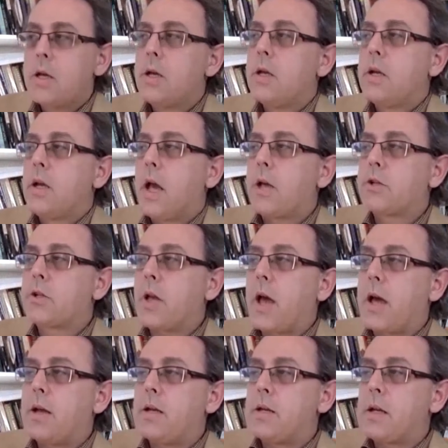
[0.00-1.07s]
as
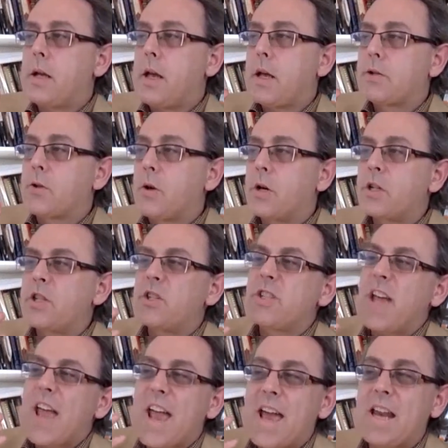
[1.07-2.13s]
long as there's
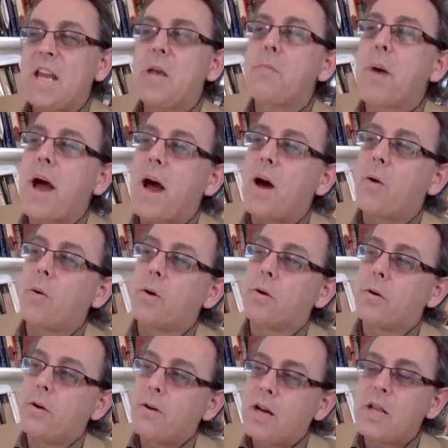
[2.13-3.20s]
any power or
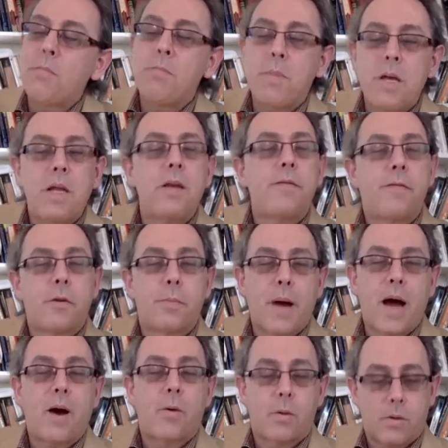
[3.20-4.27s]
any meaningful
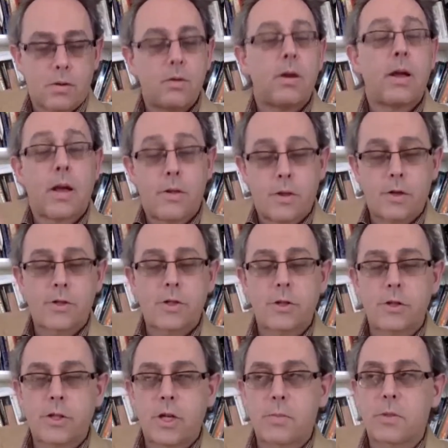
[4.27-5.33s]
power, and thus
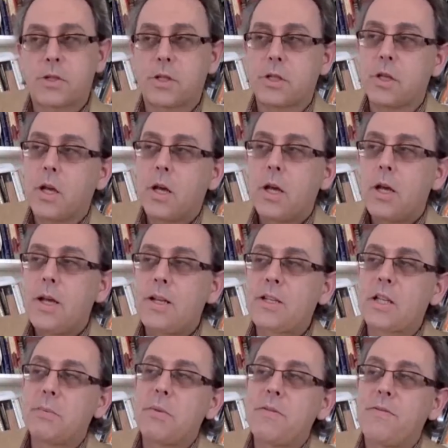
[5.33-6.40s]
legitimacy, it's going to
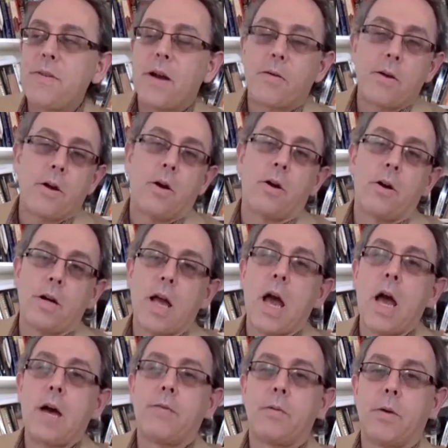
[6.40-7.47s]
be very hard to have a
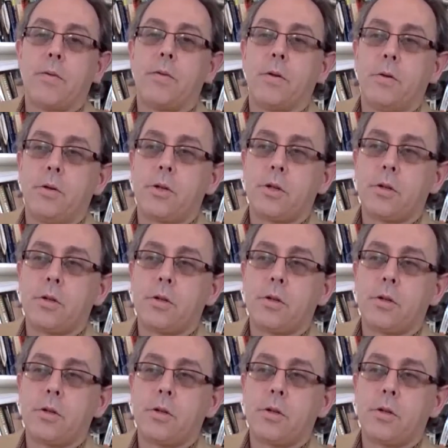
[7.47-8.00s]
revolution.